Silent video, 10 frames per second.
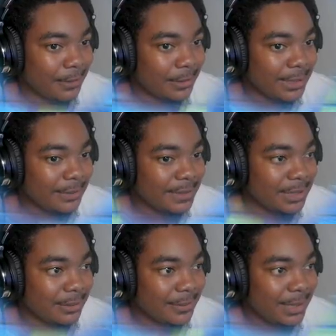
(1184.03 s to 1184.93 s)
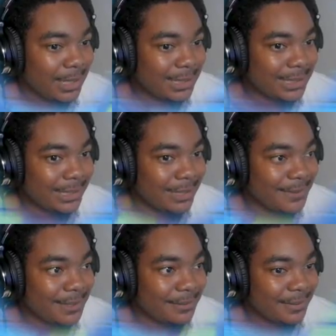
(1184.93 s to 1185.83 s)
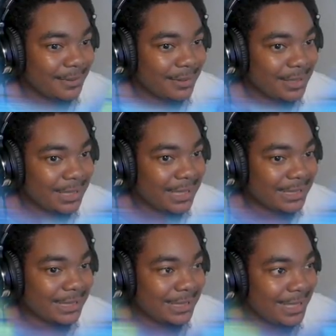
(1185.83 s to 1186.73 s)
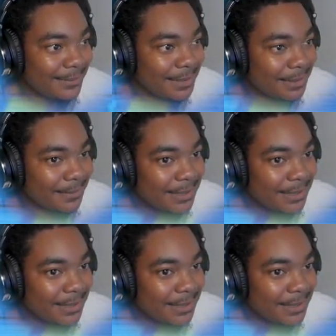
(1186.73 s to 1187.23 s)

finally giving up. I think he gave up. I think he gave up.